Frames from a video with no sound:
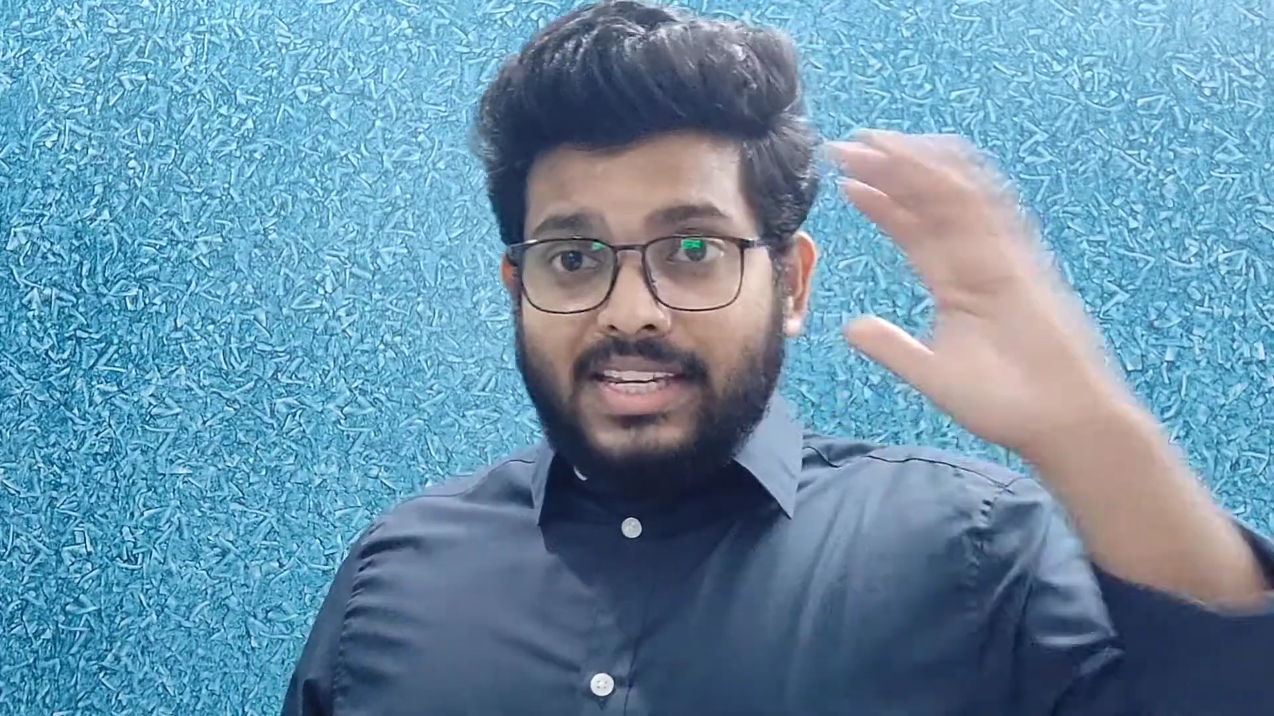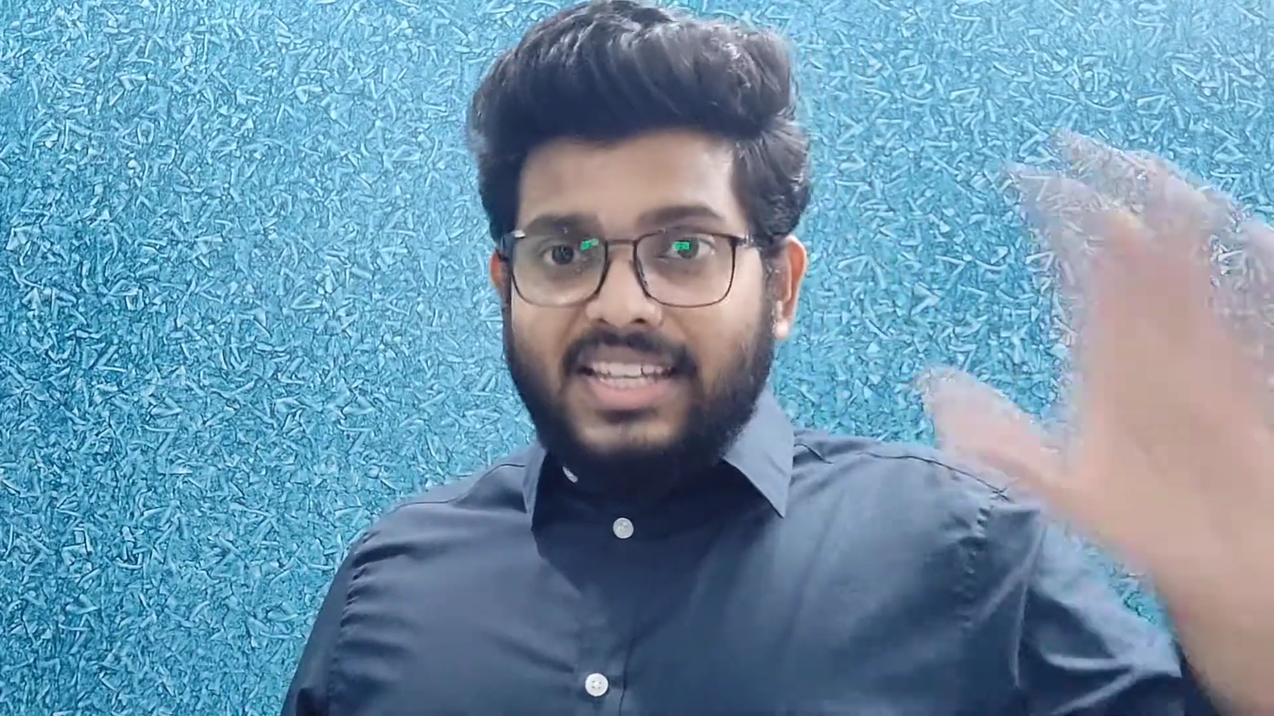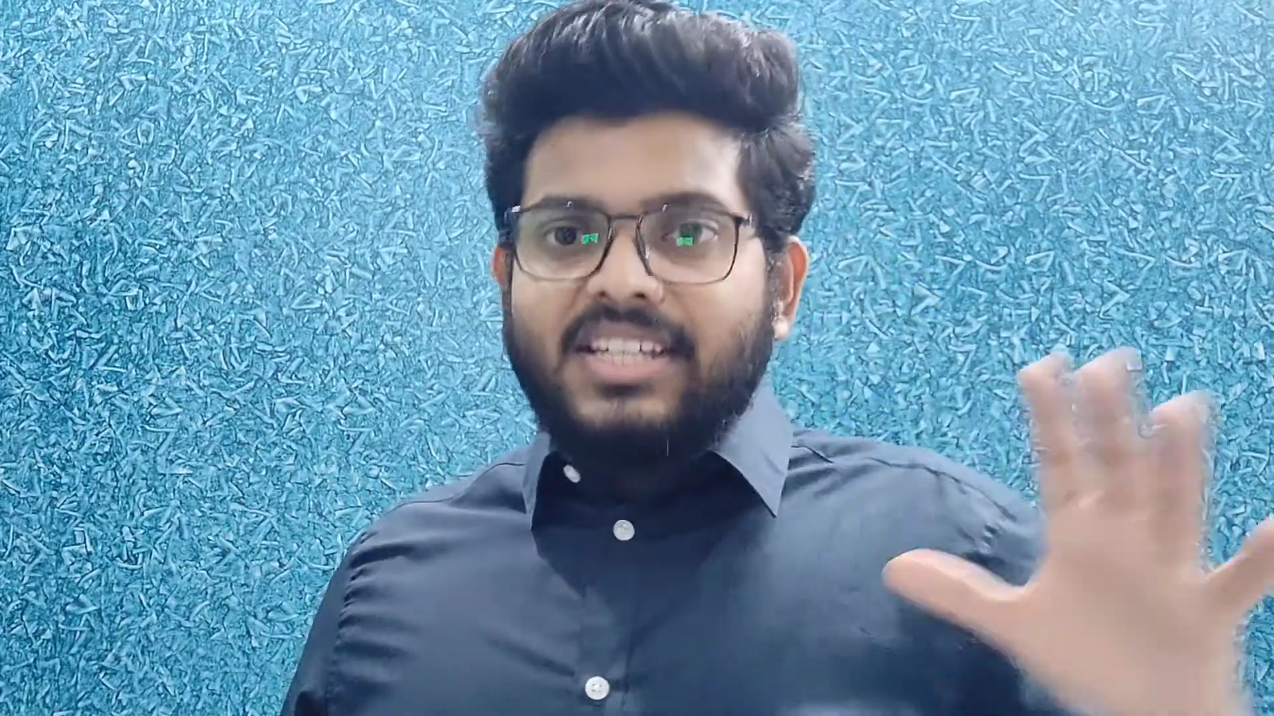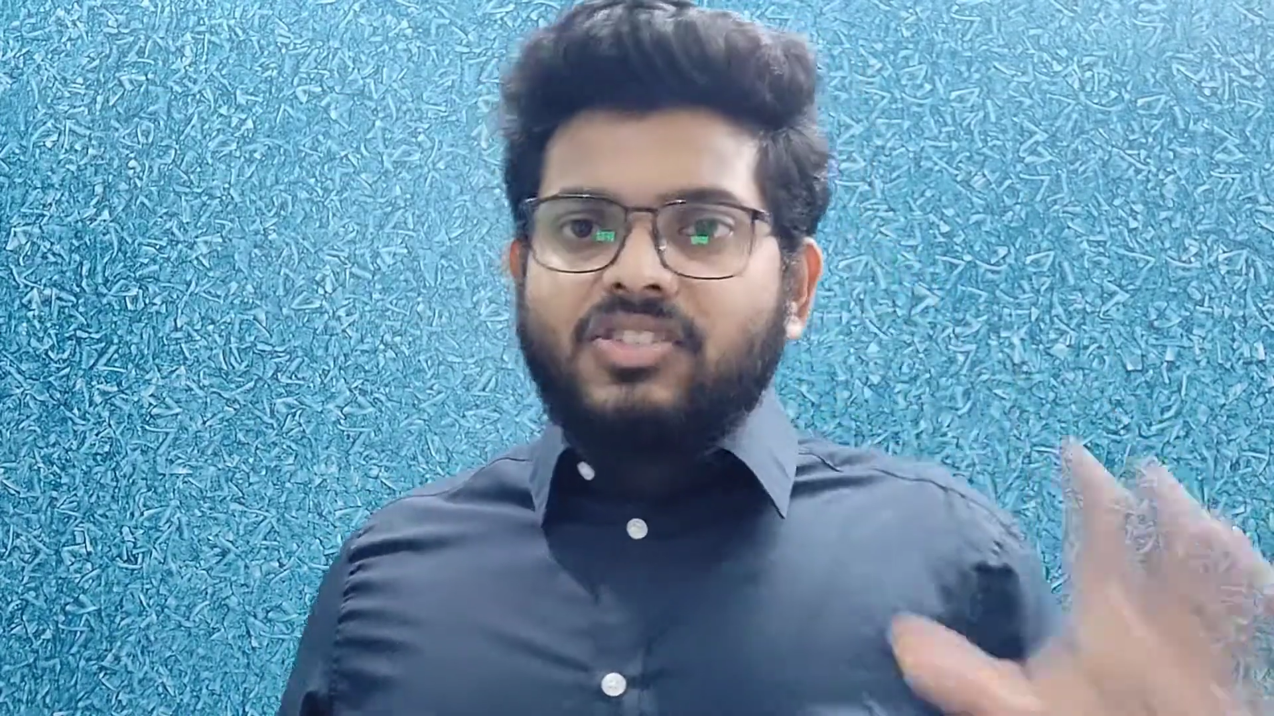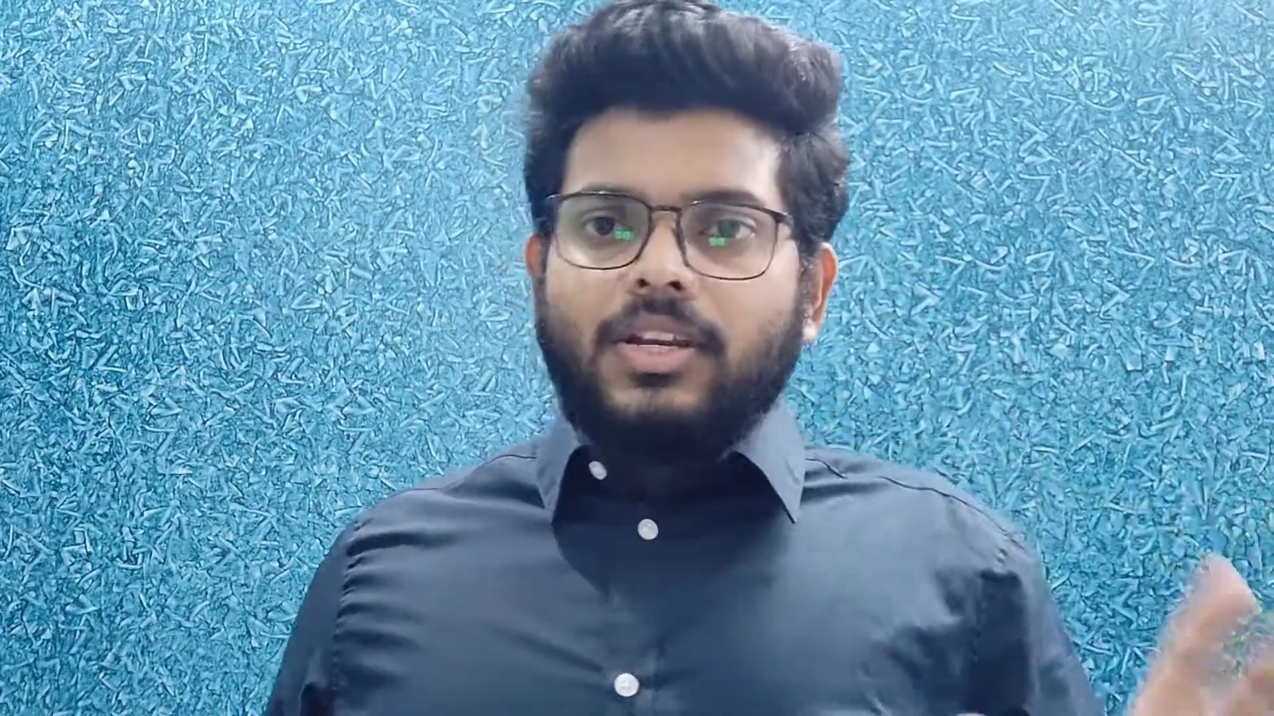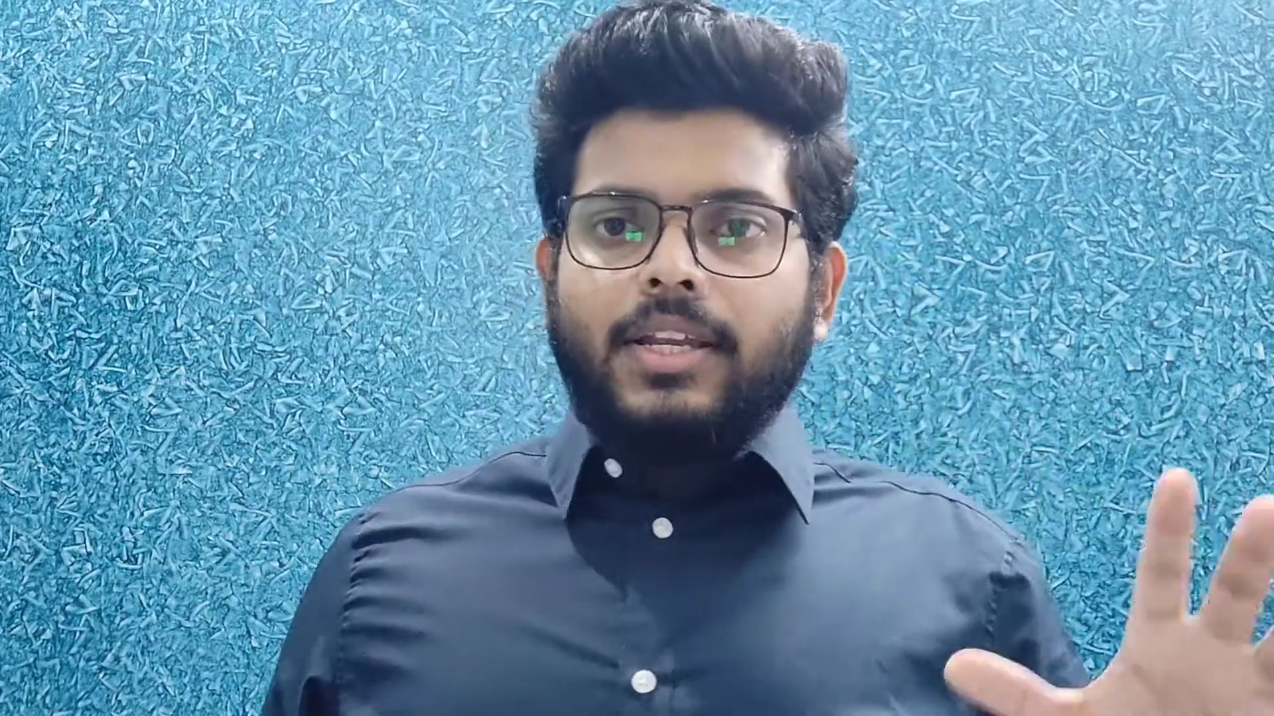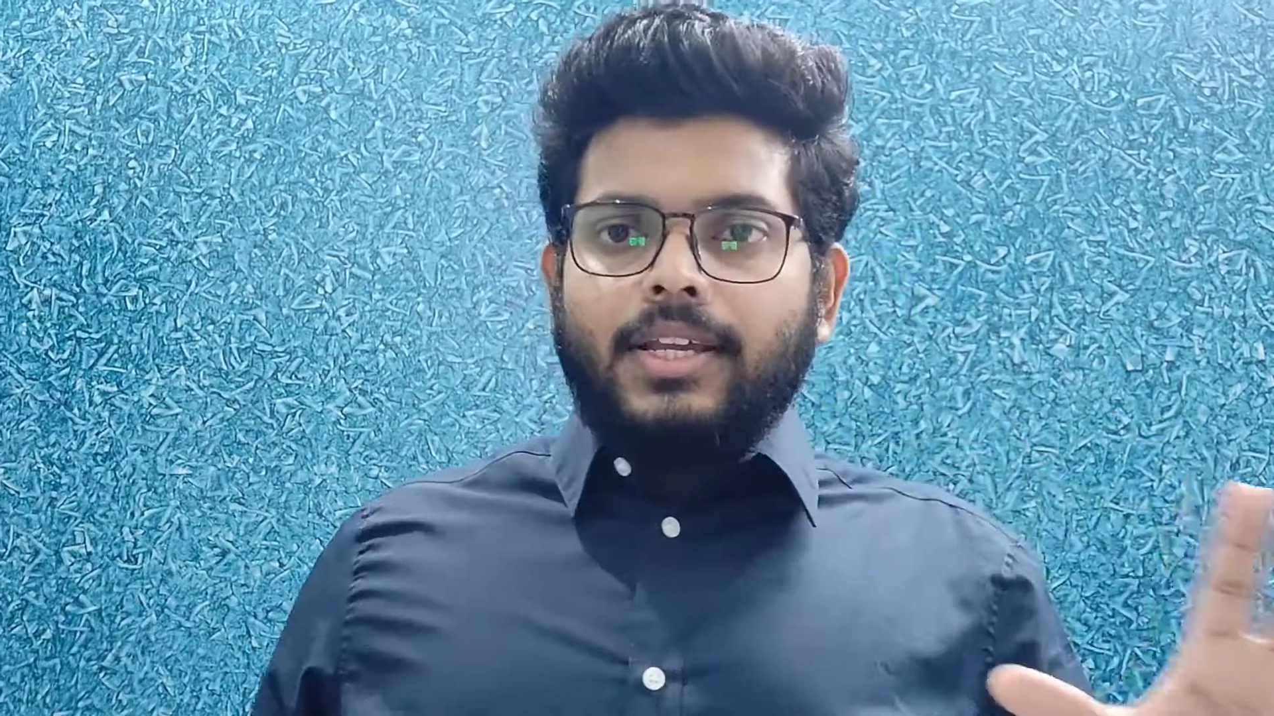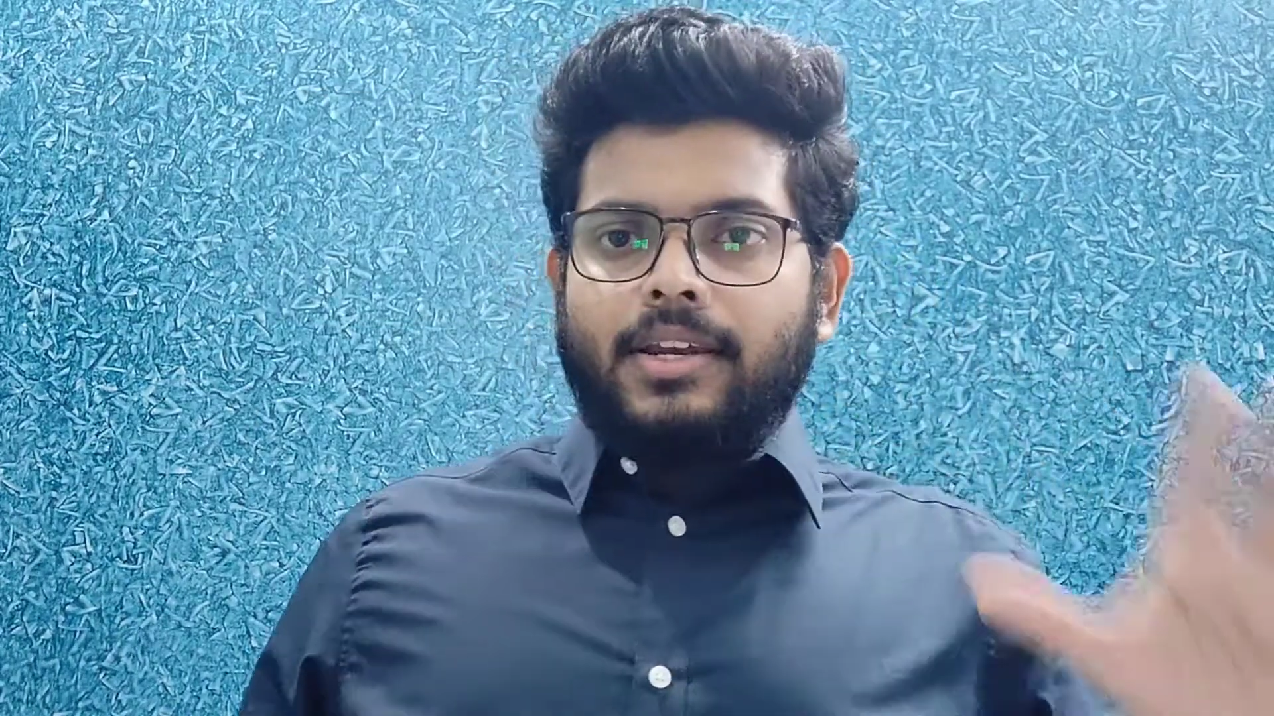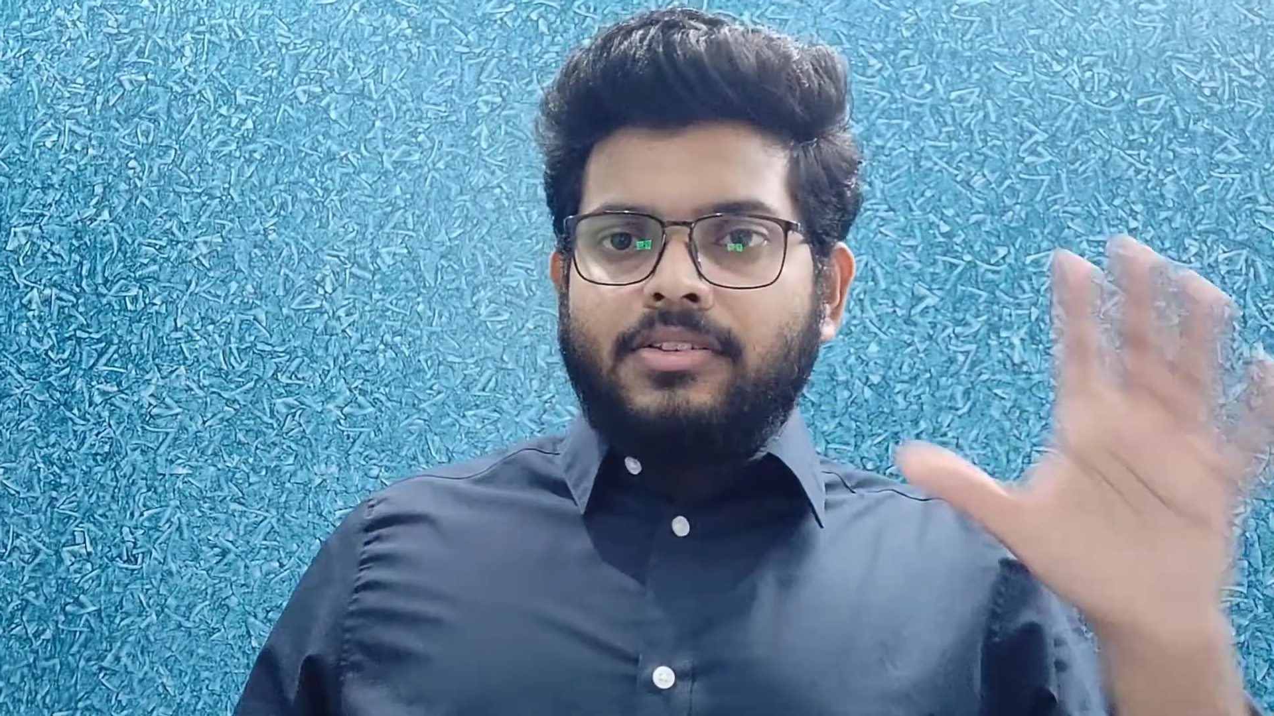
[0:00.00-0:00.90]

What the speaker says: initially